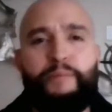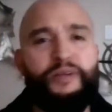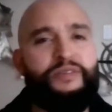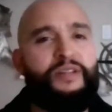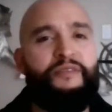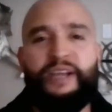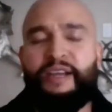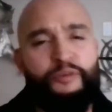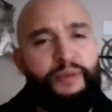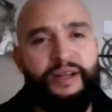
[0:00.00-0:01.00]
Birds love it.
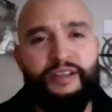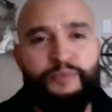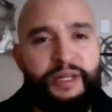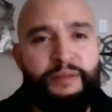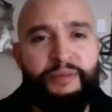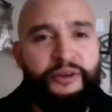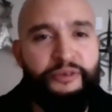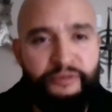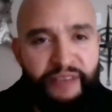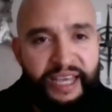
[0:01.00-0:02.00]
Everybody loves peanut butter
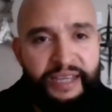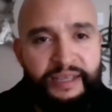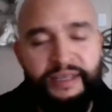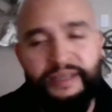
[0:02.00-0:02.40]
and fat.